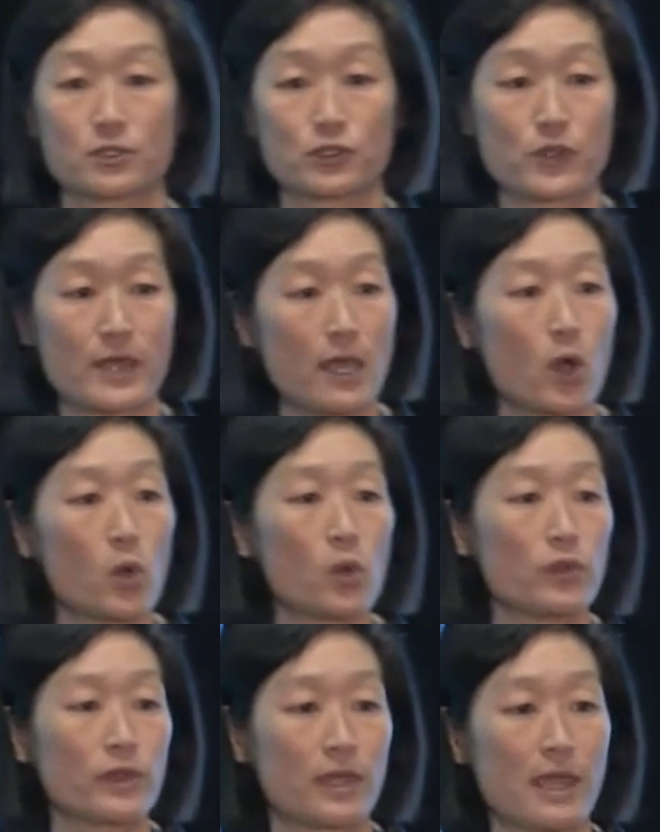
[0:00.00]
So they hold
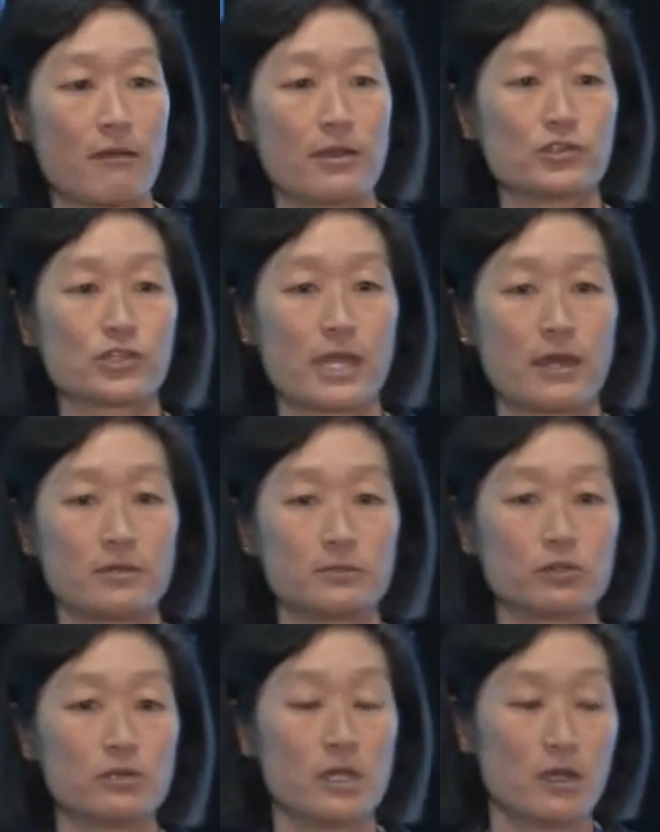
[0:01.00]
the carriers
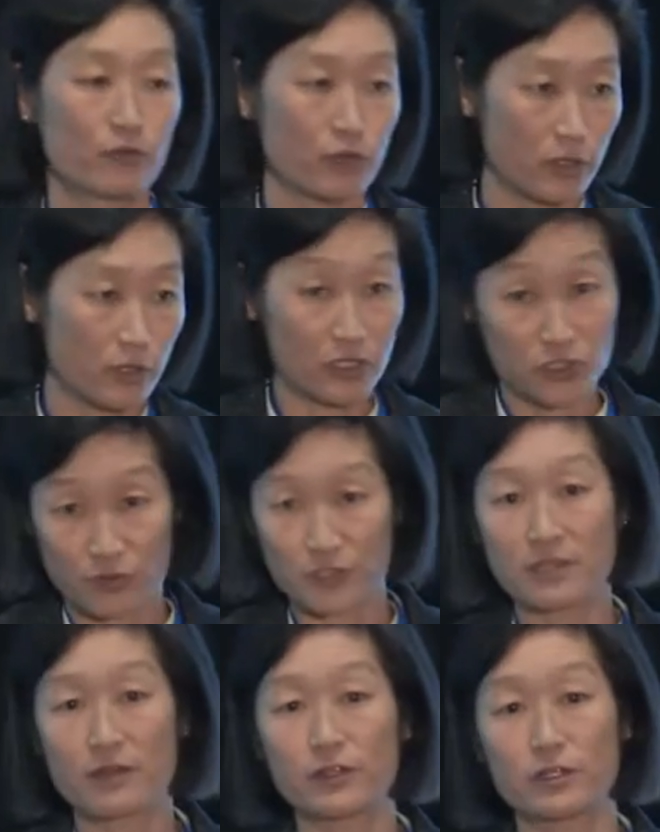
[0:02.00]
accountable for a service
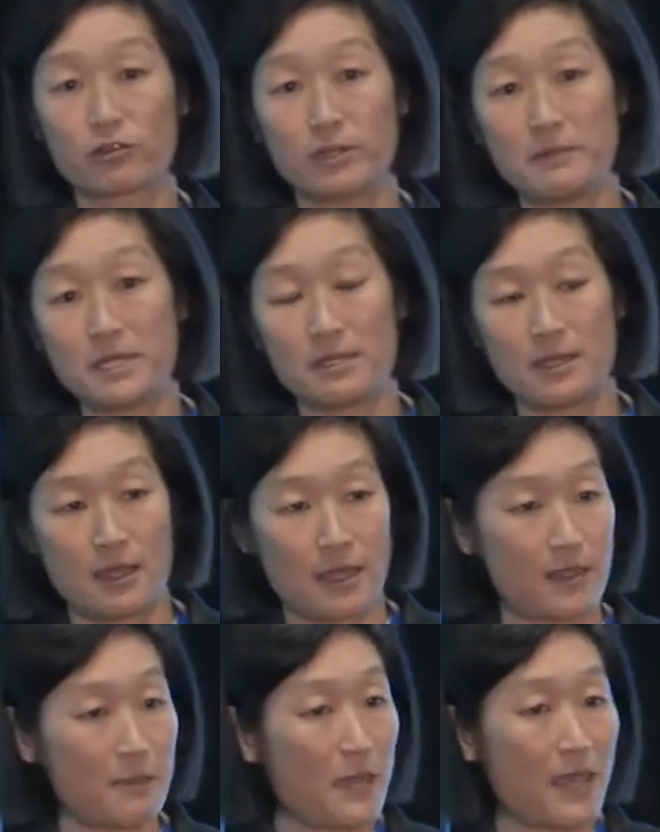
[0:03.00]
level agreement, and
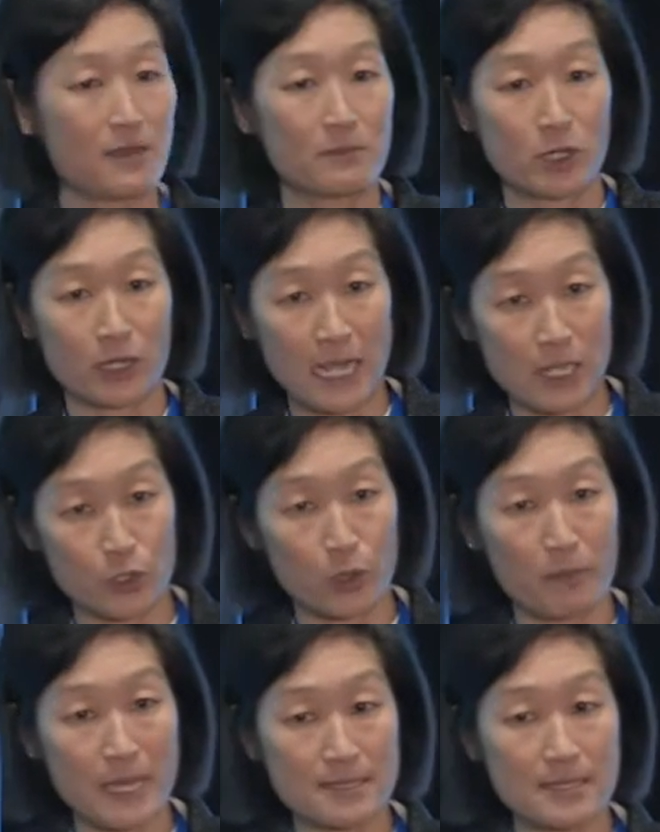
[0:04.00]
they pay them on an annual
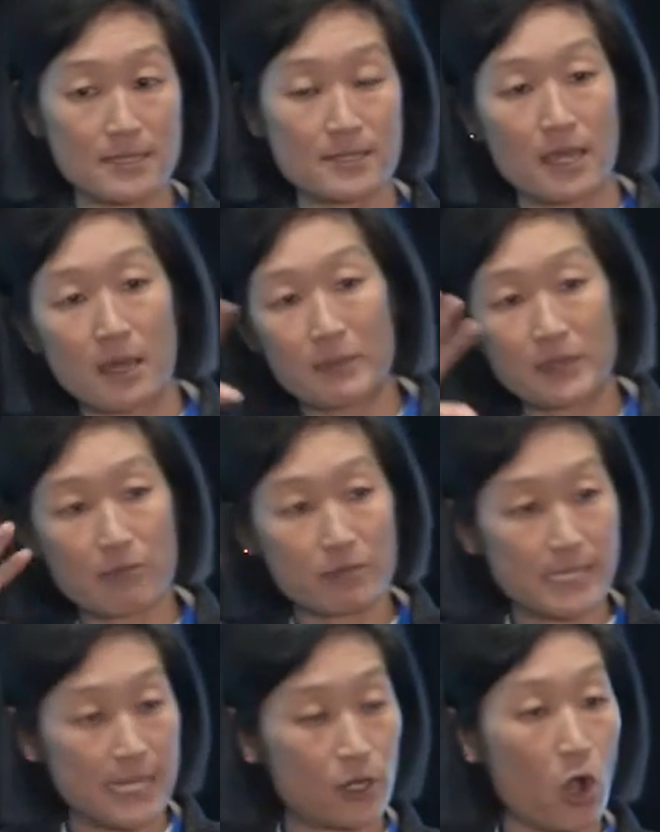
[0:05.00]
basis, but they
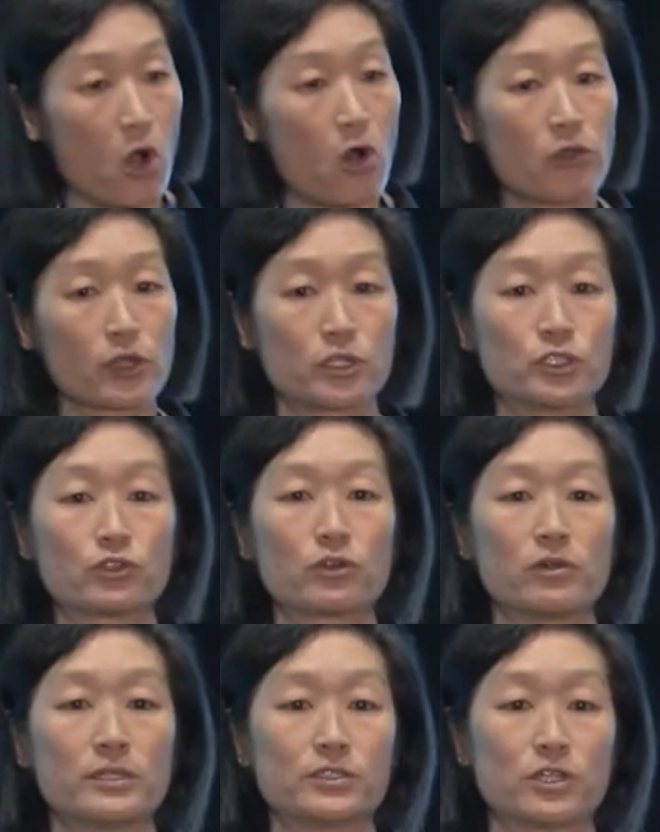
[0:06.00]
retain all the
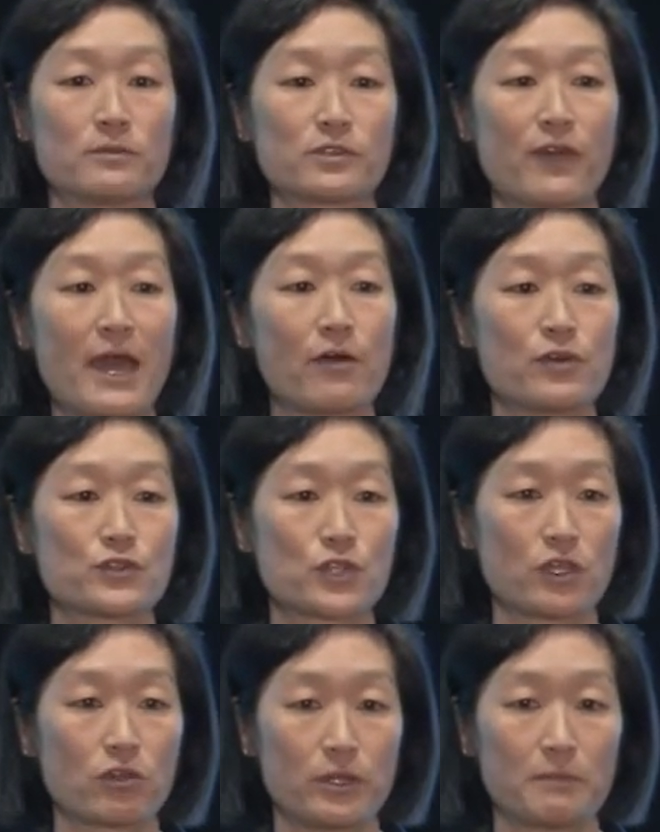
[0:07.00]
control in terms of how those
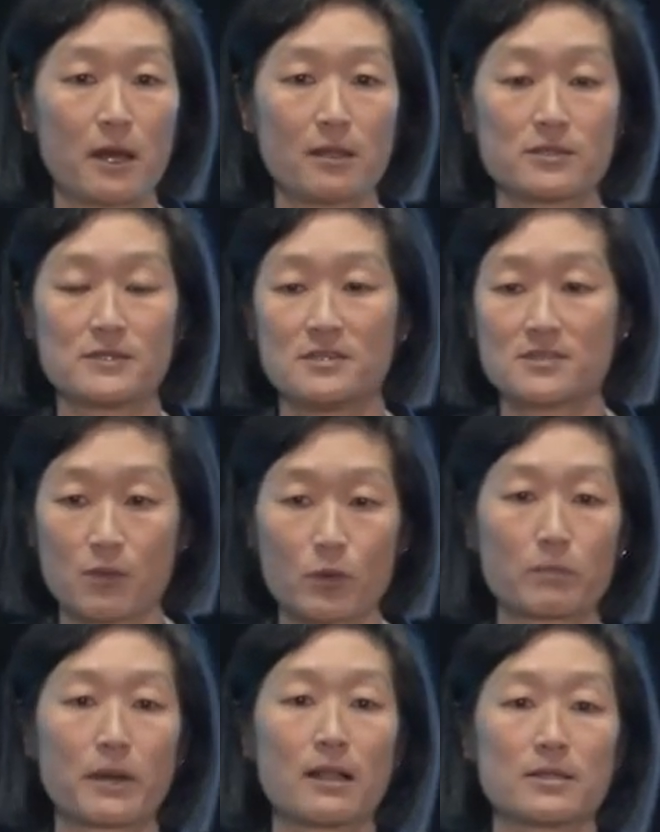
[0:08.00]
security policies, network
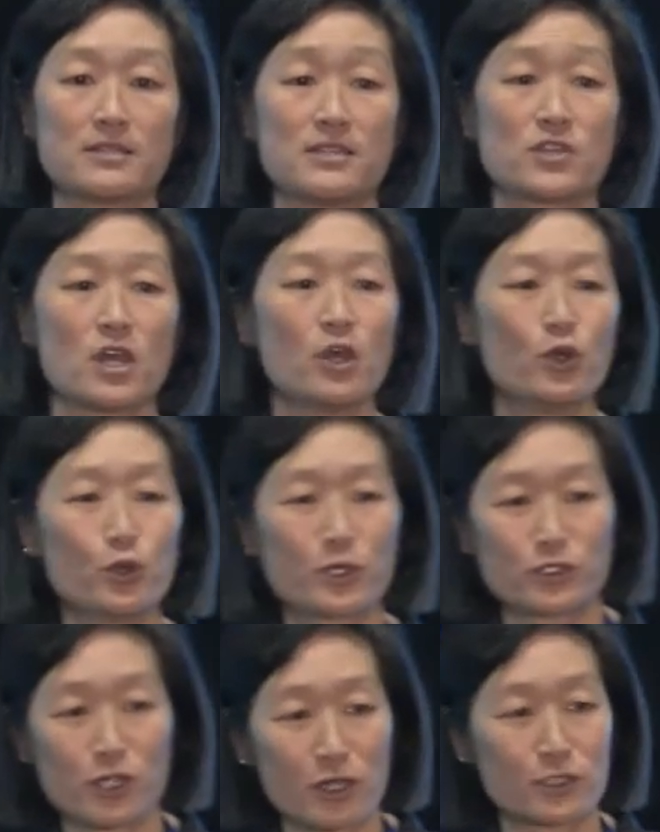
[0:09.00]
policies, who can
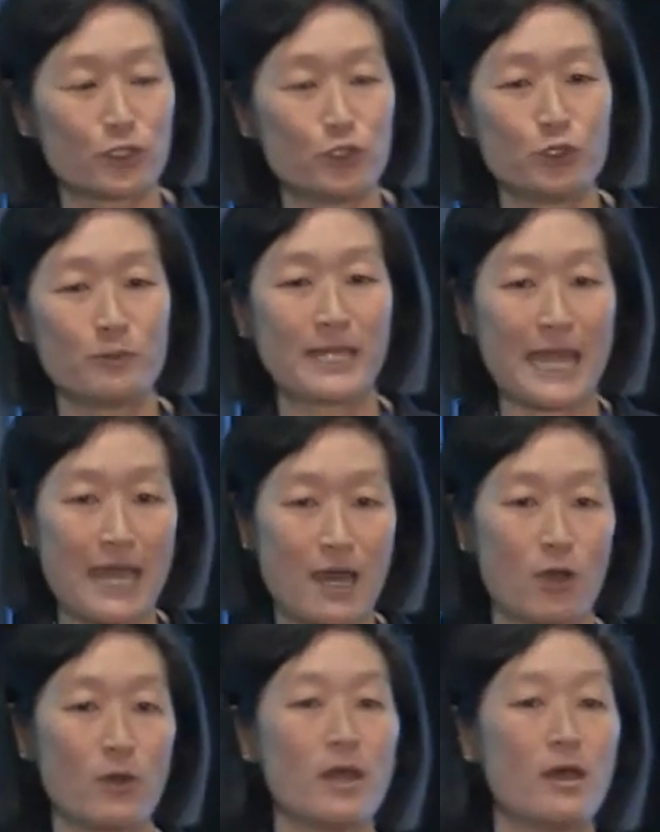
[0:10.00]
talk to whom and how